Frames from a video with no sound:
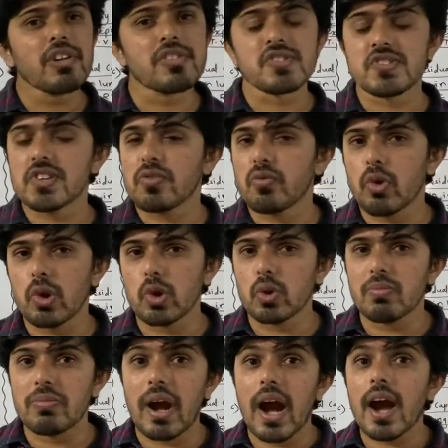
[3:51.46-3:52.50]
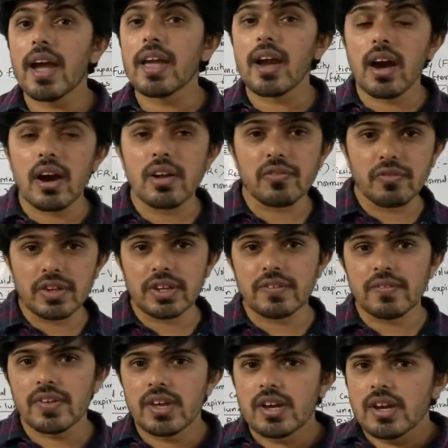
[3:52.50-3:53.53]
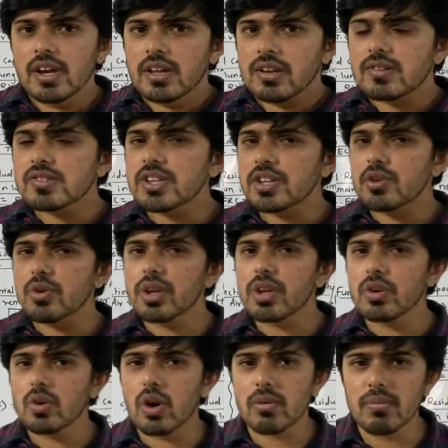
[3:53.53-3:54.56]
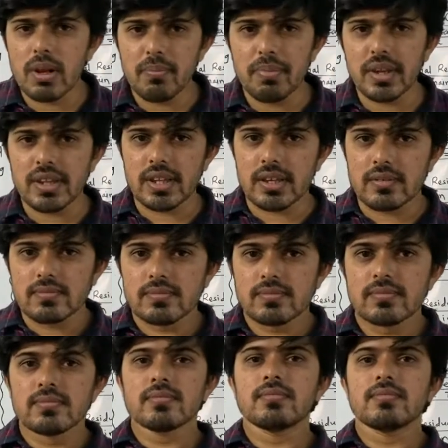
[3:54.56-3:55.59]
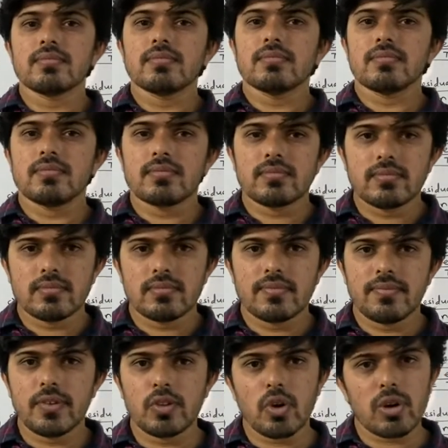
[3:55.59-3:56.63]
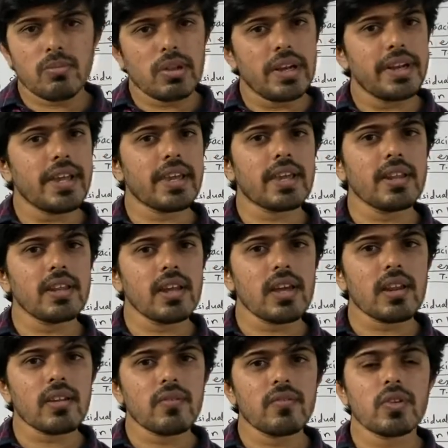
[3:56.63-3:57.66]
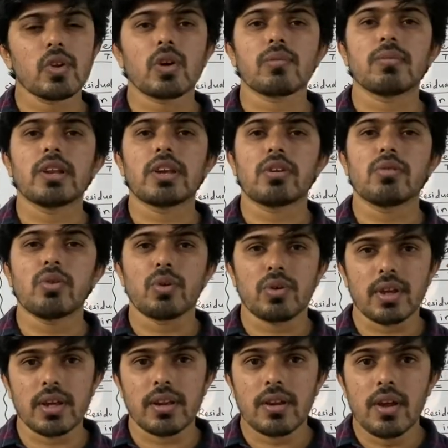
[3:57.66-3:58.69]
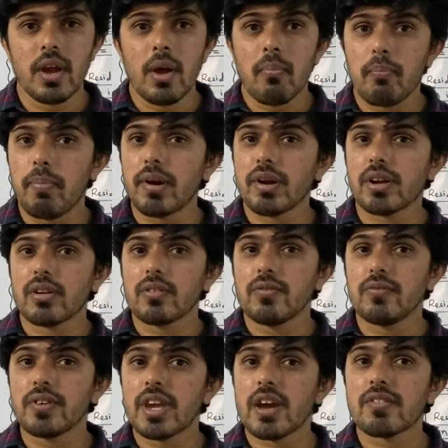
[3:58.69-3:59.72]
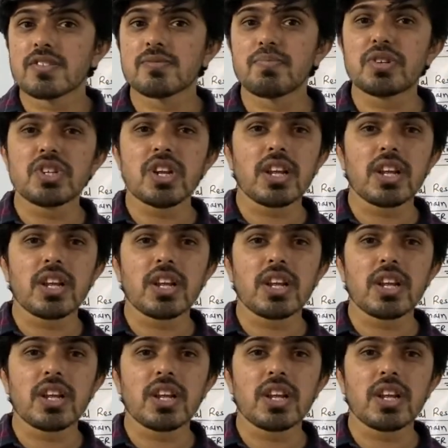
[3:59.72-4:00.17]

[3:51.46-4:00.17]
reserve volume, IRV. Now see, during normal breathing, we normally take in air, we normally give out air. But we have a special